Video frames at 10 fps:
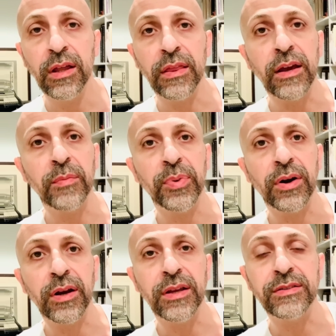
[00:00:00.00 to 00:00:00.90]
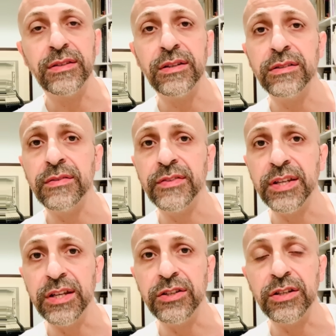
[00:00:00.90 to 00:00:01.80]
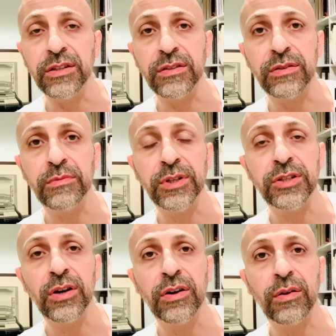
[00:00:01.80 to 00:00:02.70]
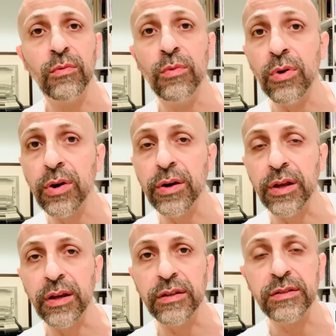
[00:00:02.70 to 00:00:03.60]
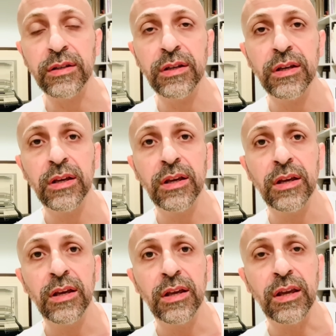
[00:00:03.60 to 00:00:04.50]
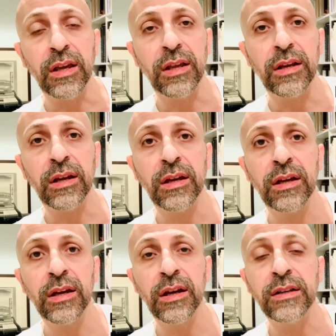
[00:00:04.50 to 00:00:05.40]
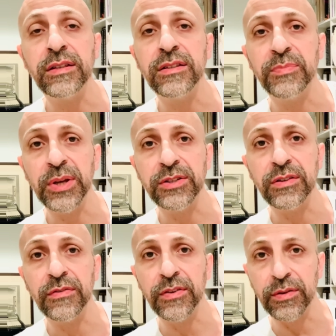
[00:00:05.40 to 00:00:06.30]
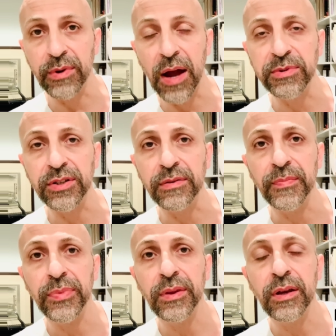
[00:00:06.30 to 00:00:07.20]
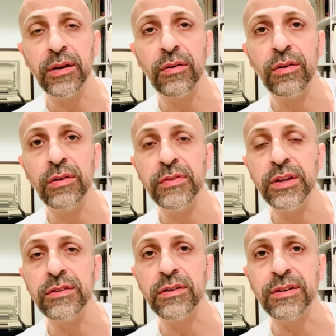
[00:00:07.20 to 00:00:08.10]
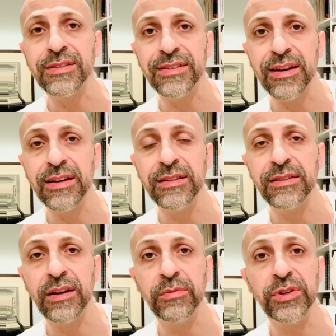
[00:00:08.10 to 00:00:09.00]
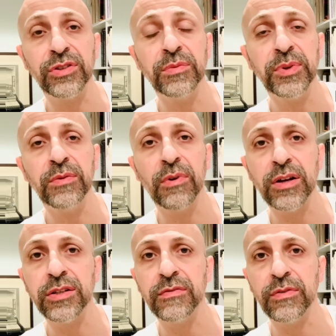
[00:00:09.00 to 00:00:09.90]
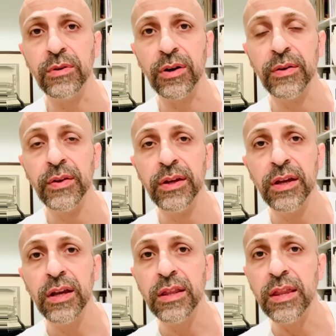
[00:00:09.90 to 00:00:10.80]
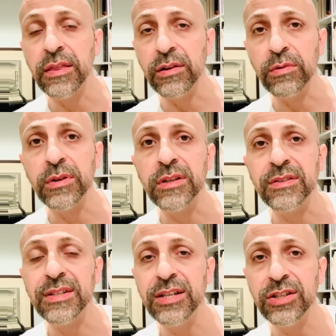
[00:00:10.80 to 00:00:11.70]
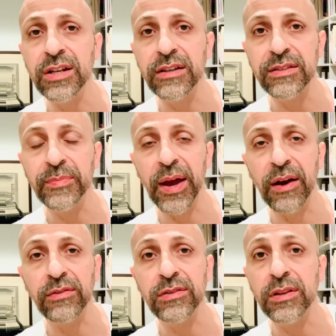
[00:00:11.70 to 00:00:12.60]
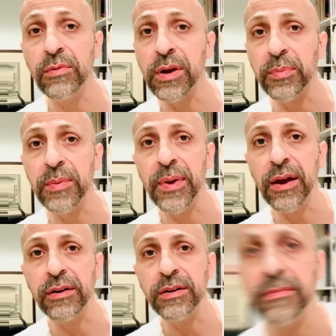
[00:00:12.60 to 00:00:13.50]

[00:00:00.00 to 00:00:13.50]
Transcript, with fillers: The other part is a series of teachings which are warnings in anticipation for the rapture. And all of these are signs that we should be watching for, that the Lord is teaching us about so that we are prepared.